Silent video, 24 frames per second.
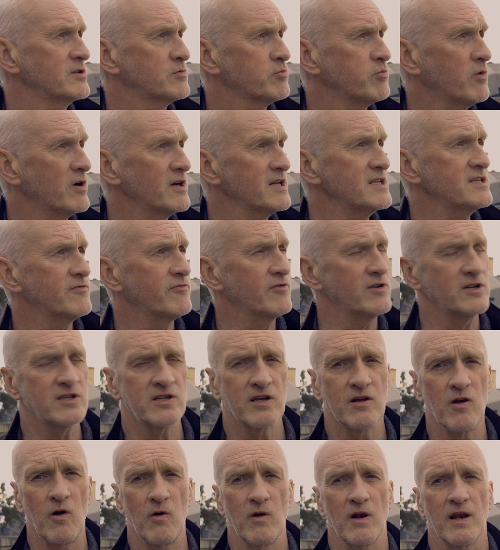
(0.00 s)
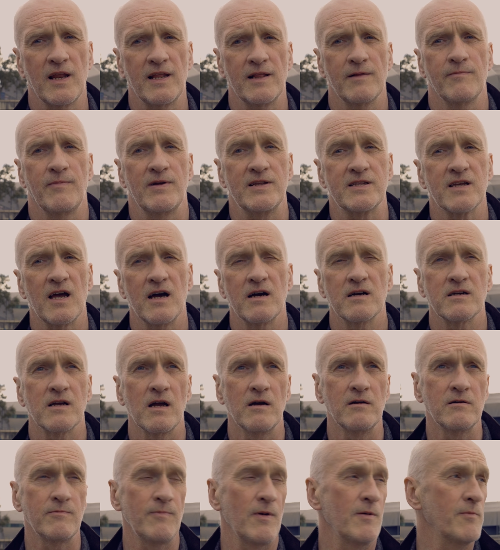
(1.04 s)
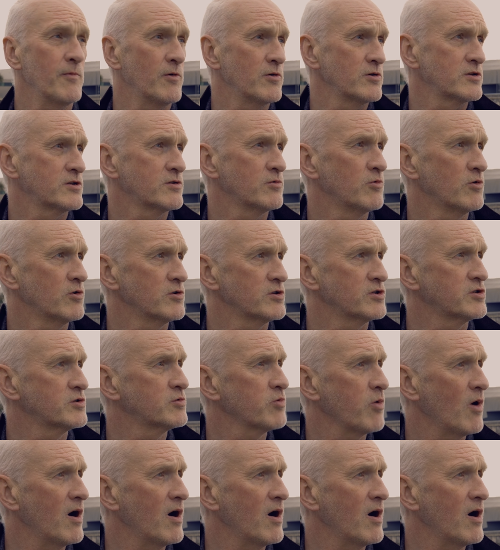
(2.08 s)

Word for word: It's, one is for it to go a little bit darker, a bit more towards